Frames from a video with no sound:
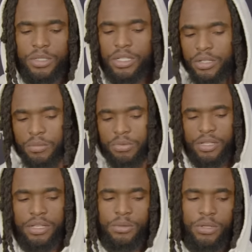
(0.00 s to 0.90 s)
When you're here to
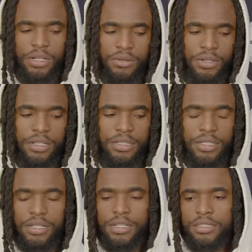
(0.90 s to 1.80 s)
play or whatever it is
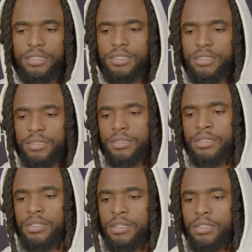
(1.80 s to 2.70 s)
out there, it's just
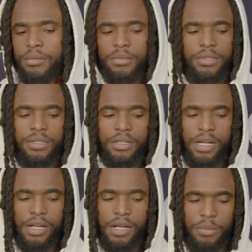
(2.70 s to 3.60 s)

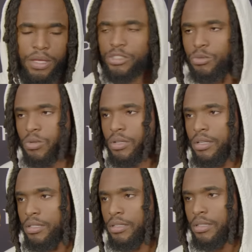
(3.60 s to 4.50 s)
how bad you want it.